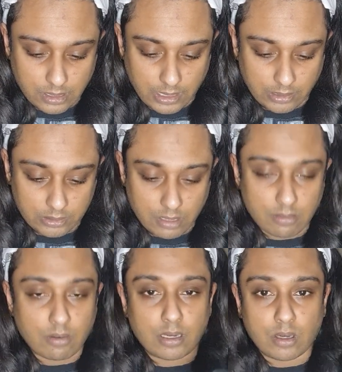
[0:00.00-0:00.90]
and I
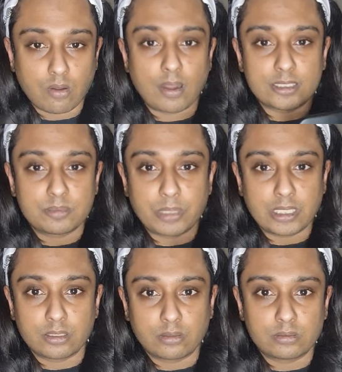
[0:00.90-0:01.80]
don't like lights
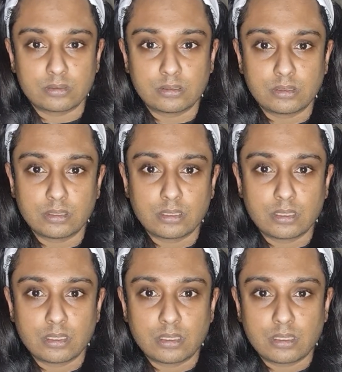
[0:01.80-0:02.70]
being on.
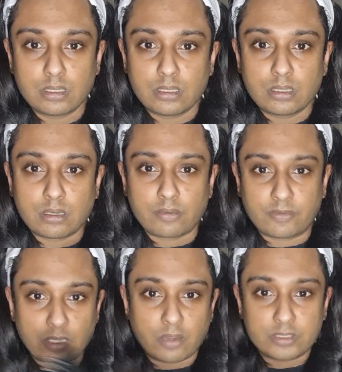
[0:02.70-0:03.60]

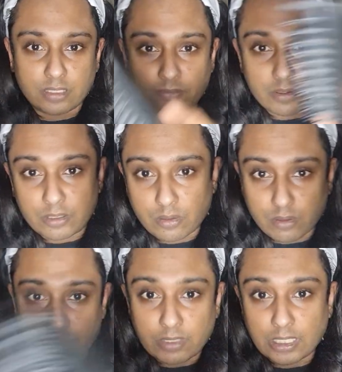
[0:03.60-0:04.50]
Have you noticed I've only
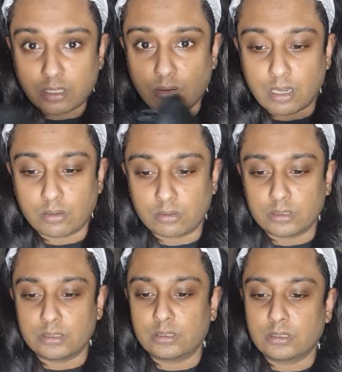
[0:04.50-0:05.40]
got the ring light
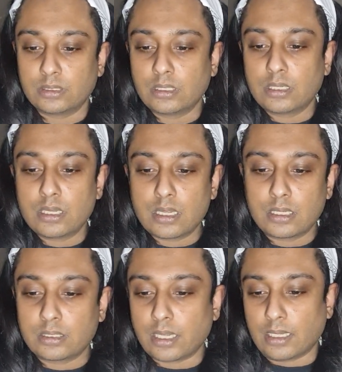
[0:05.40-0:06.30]
on, and
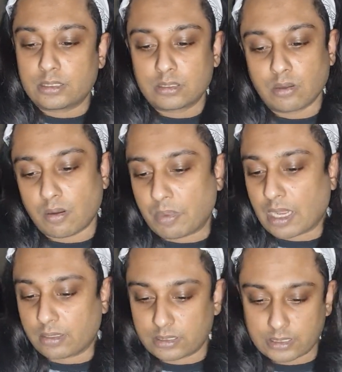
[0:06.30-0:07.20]
it's not
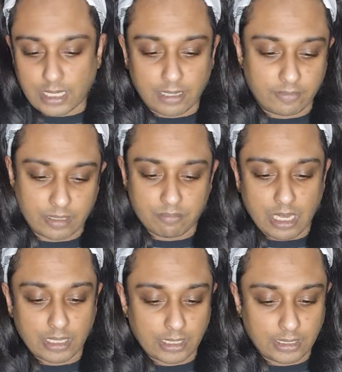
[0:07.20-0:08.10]
about saving
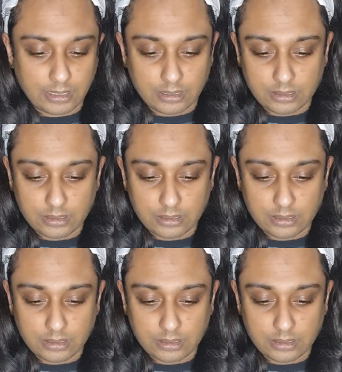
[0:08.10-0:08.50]
money